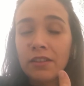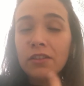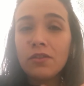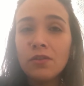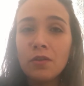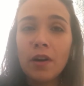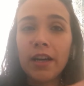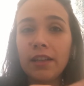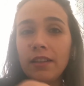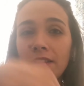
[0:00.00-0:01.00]
so
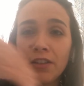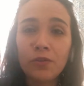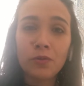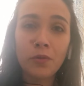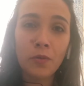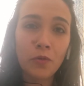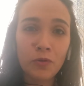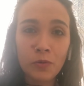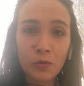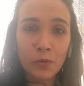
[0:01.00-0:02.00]
I intend
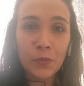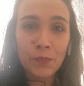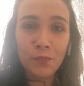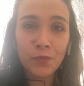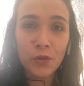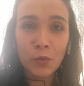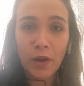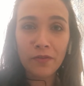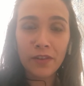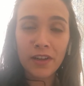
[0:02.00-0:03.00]
to
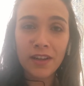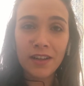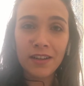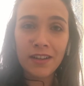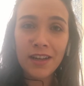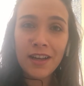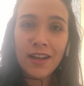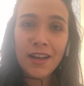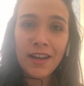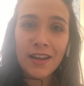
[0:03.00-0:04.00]
have a
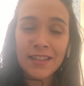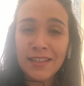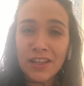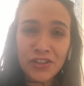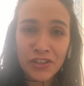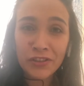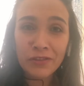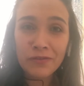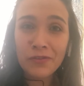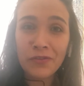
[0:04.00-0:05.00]

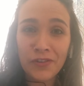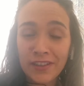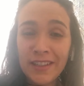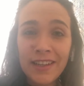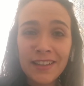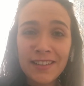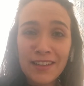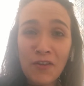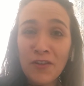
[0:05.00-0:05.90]
session for that.